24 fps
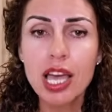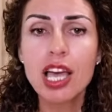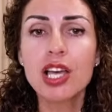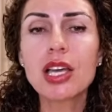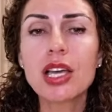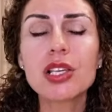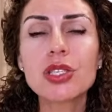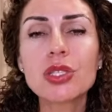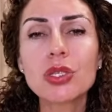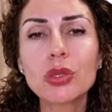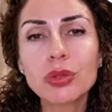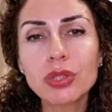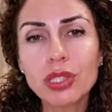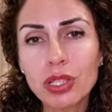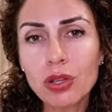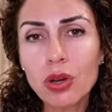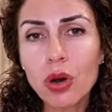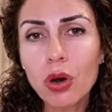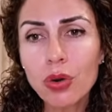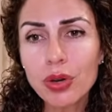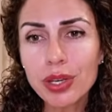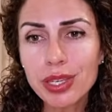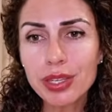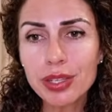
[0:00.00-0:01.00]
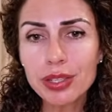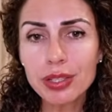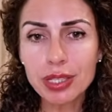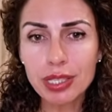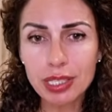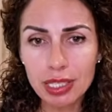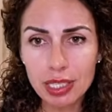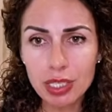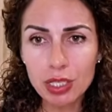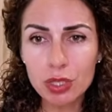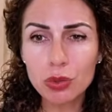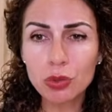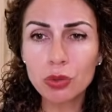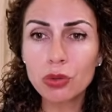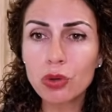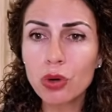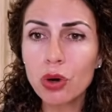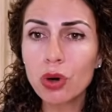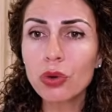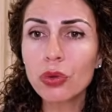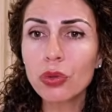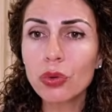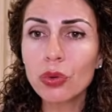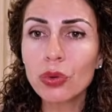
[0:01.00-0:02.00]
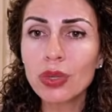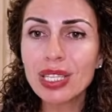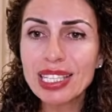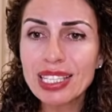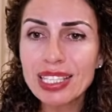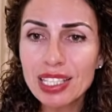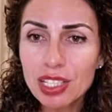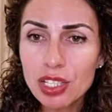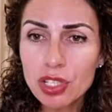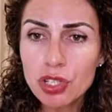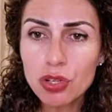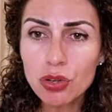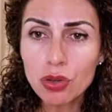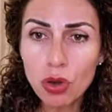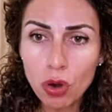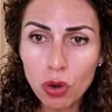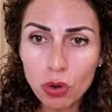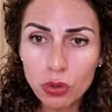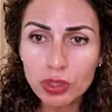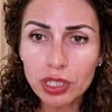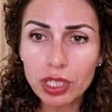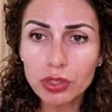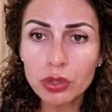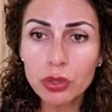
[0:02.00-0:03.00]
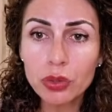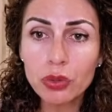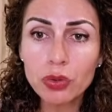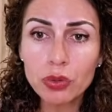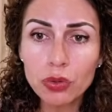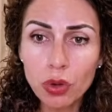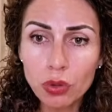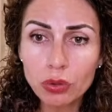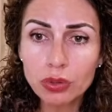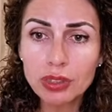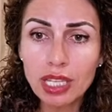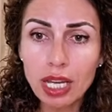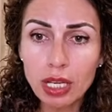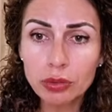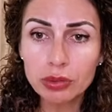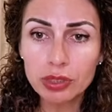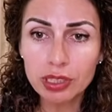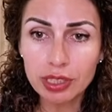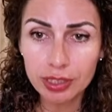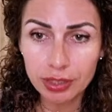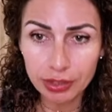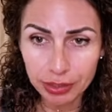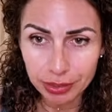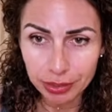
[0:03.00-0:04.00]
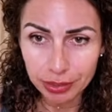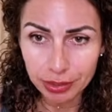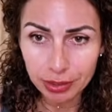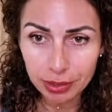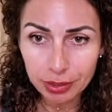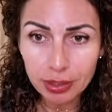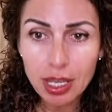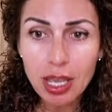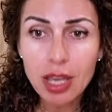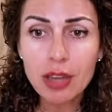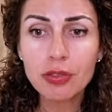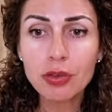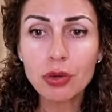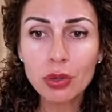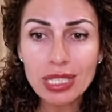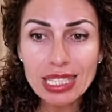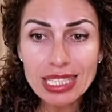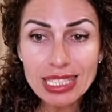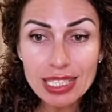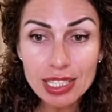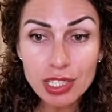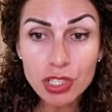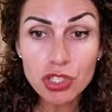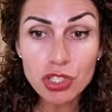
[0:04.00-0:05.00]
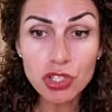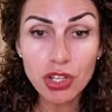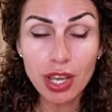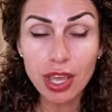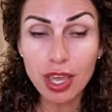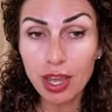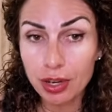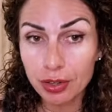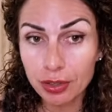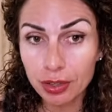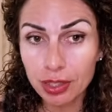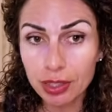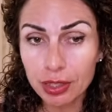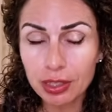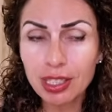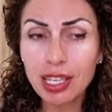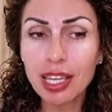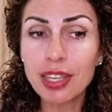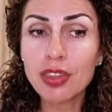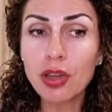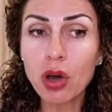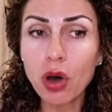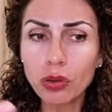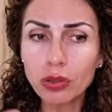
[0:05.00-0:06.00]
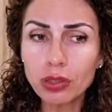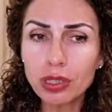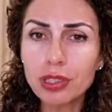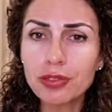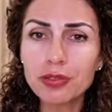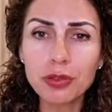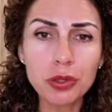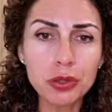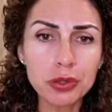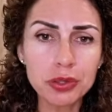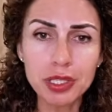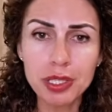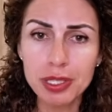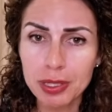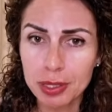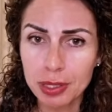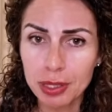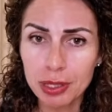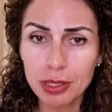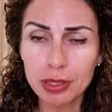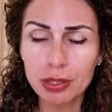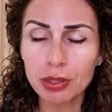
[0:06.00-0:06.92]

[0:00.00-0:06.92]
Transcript: So the goal here is to go through each goal that you wrote down here for each area, and only for this year.